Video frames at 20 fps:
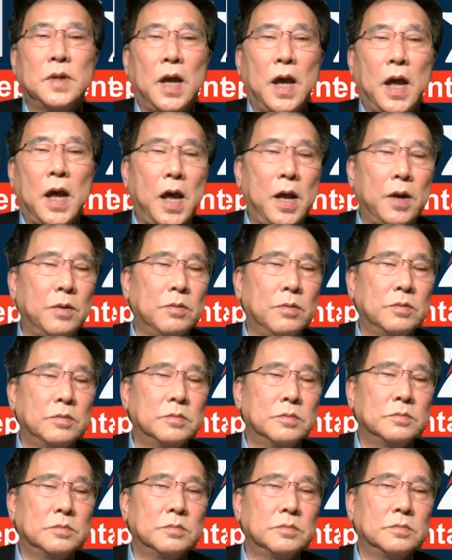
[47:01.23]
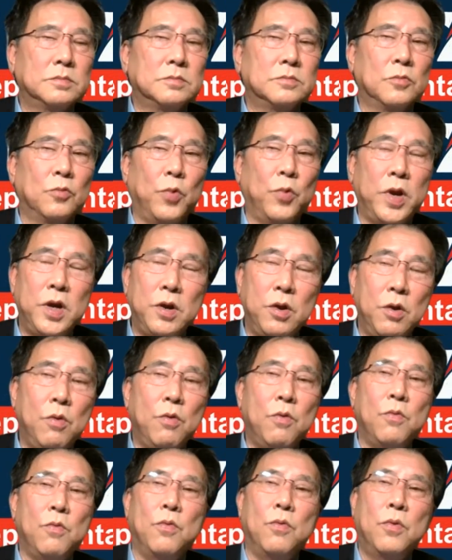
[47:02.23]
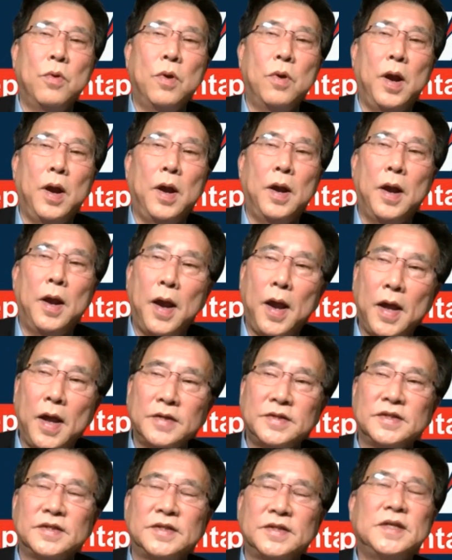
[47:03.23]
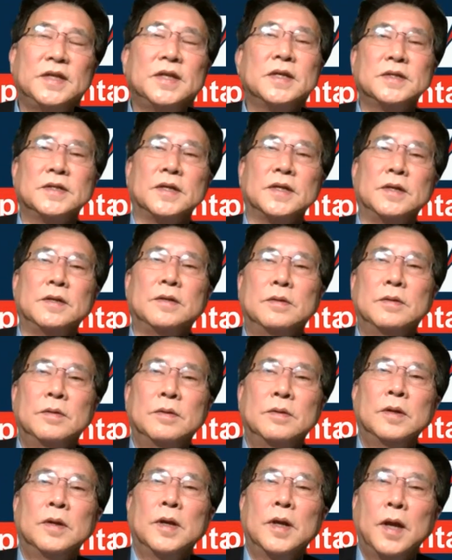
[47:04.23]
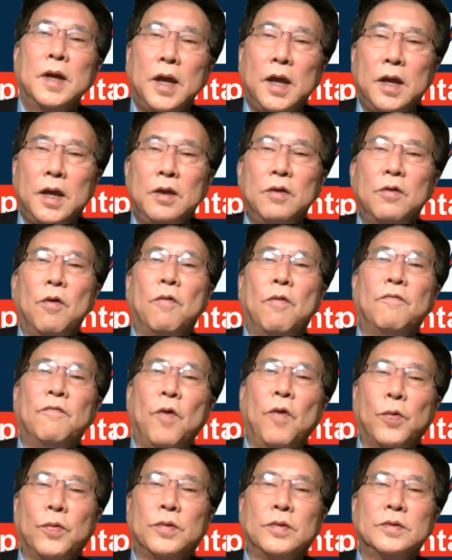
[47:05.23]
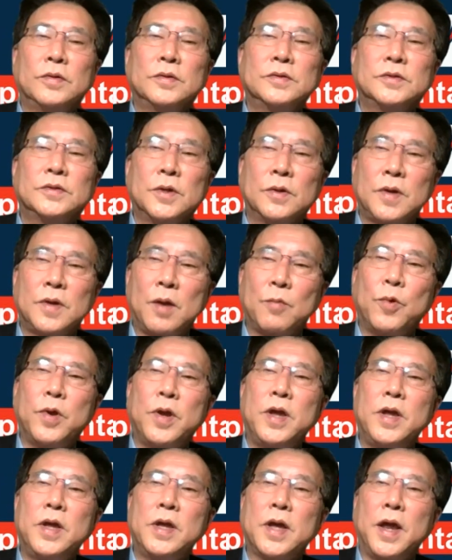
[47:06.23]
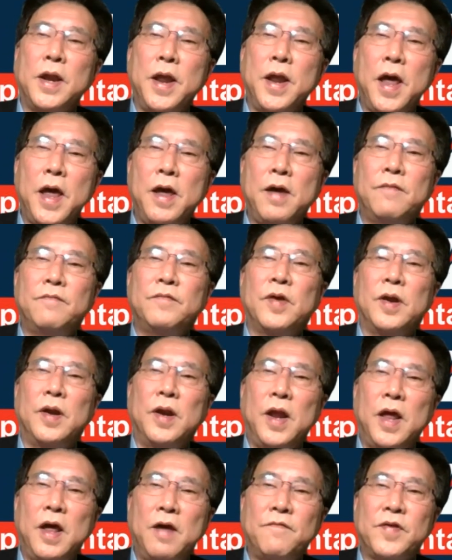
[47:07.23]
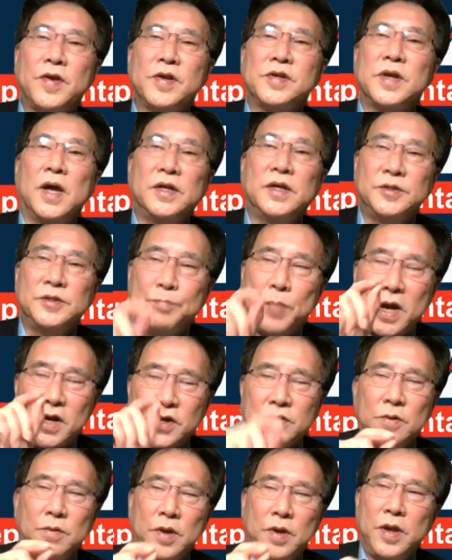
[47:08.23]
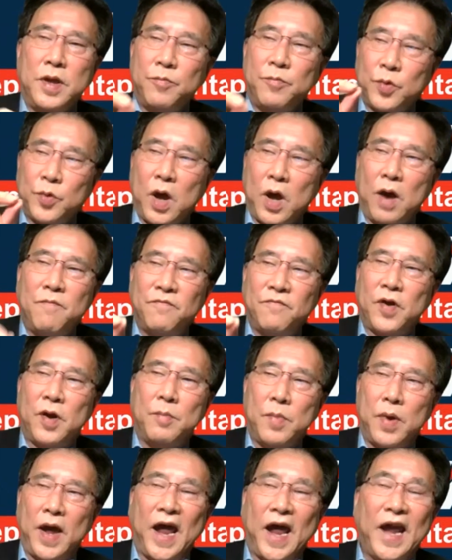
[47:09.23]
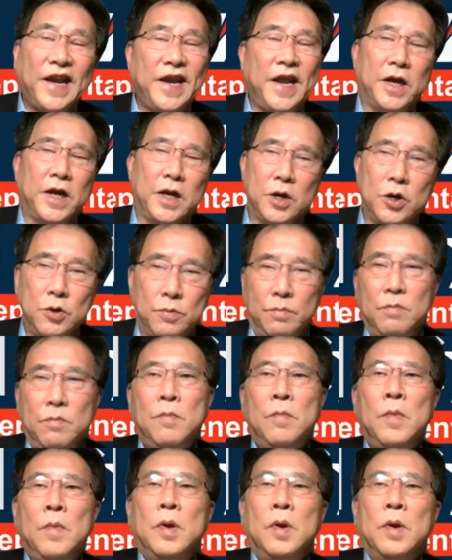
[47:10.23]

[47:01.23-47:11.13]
that we do as a citizen is go vote so that we can have the leverage, especially if come from ethnic group